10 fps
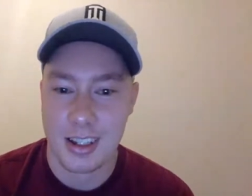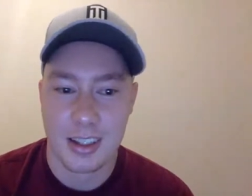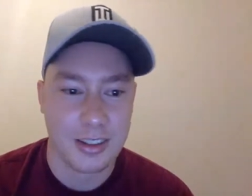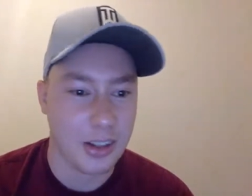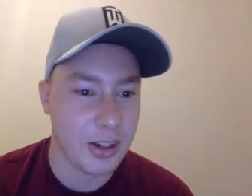
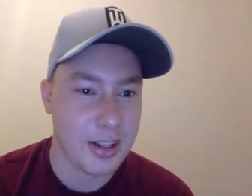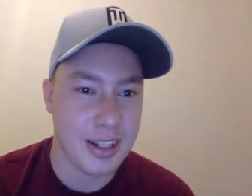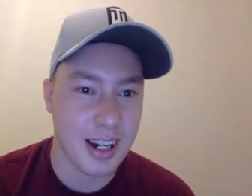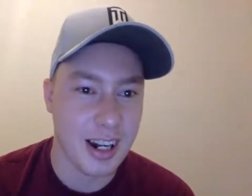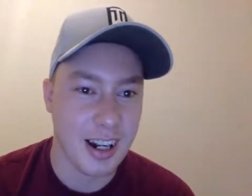So is
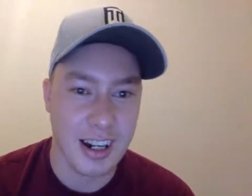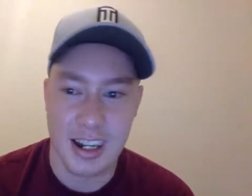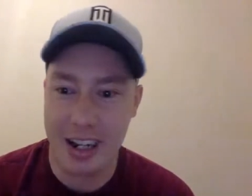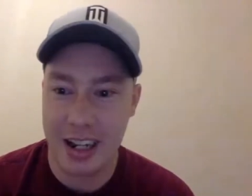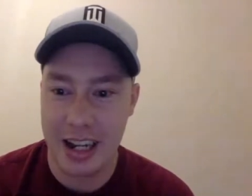there
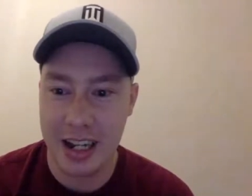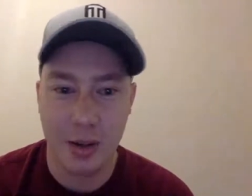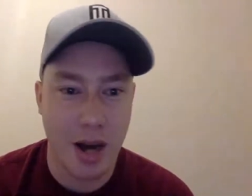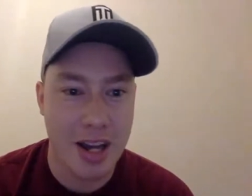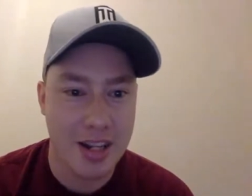any
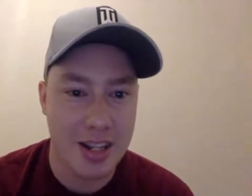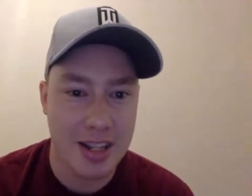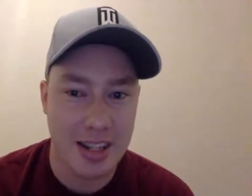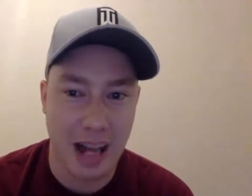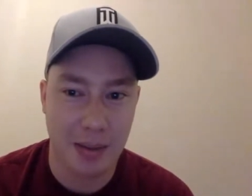
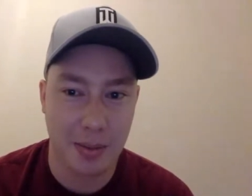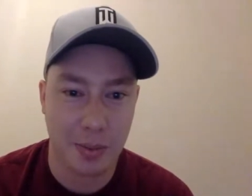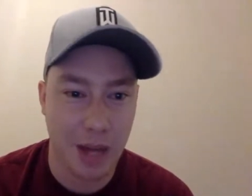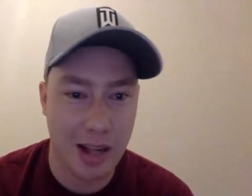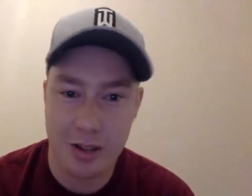questions?
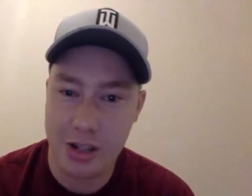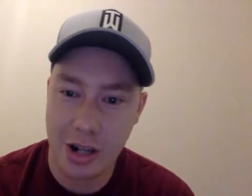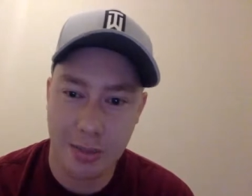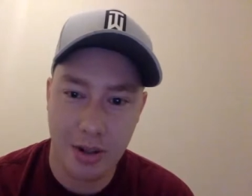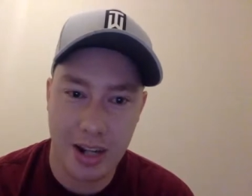I'll
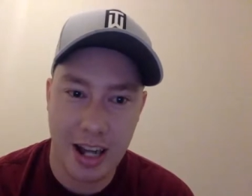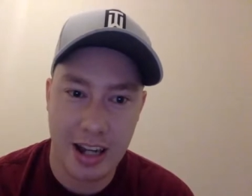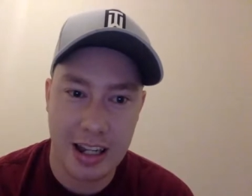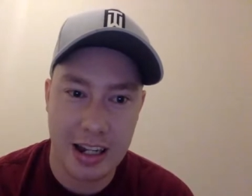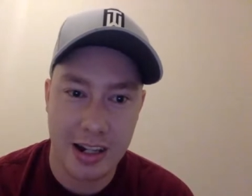jump on
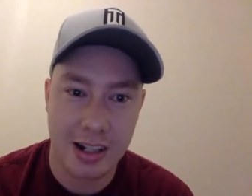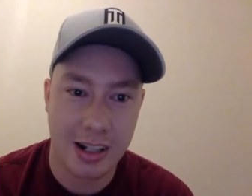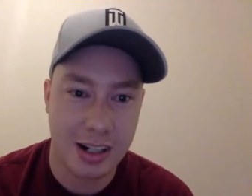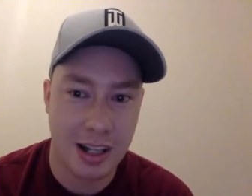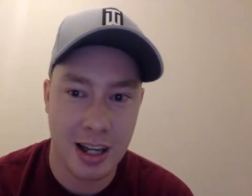out of
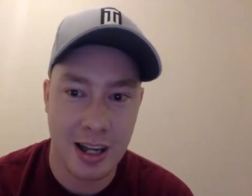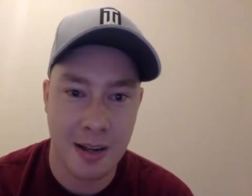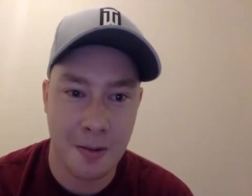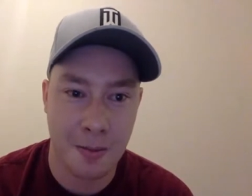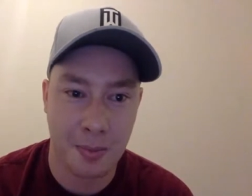here.
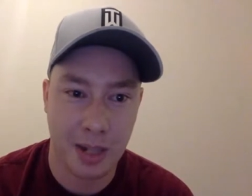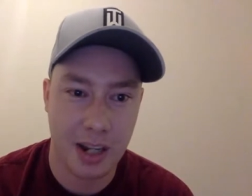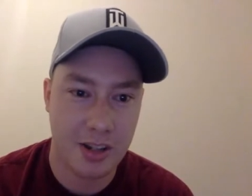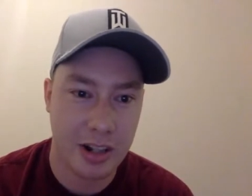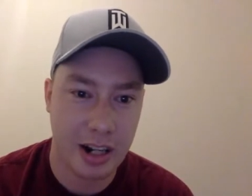
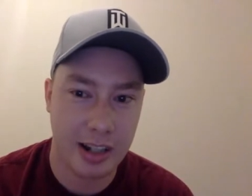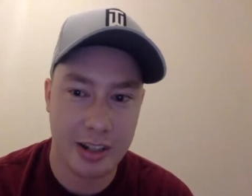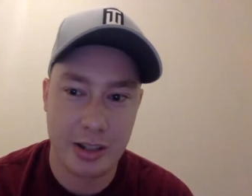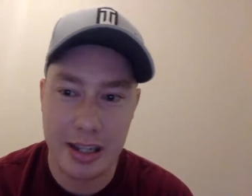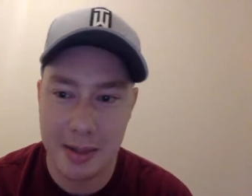Gonna try to
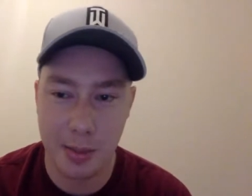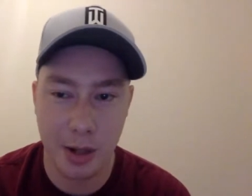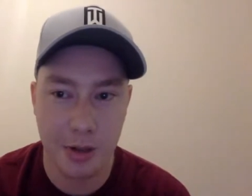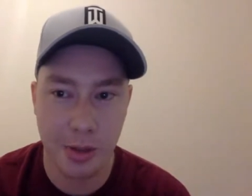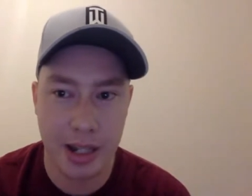do this
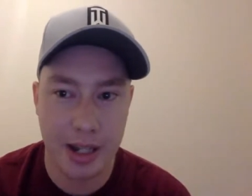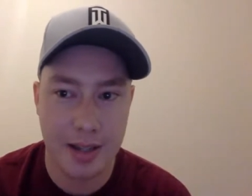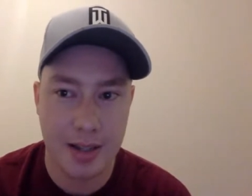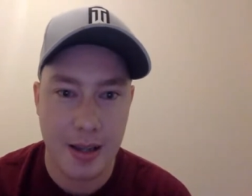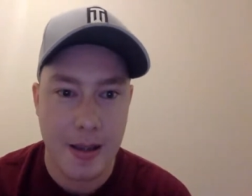most weeks.